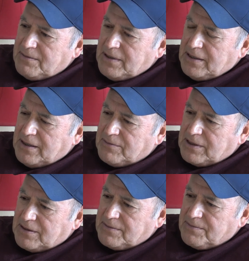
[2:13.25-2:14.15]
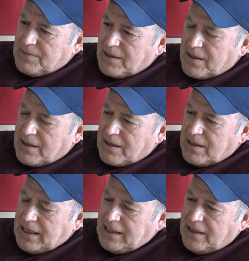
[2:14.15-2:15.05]
and then we'd
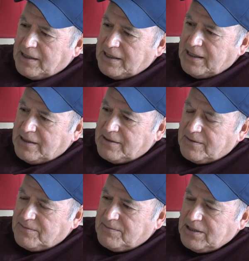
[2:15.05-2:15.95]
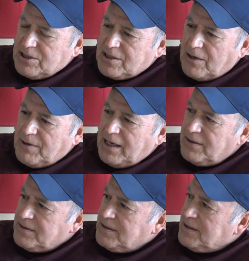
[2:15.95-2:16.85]
head out again, finish our route.